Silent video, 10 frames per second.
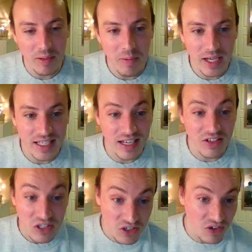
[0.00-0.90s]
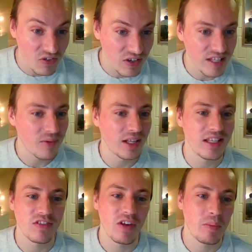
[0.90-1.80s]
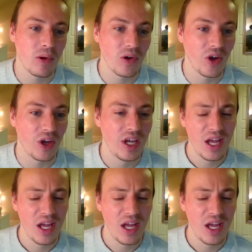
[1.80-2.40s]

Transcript: because I do really want this Vaporeon.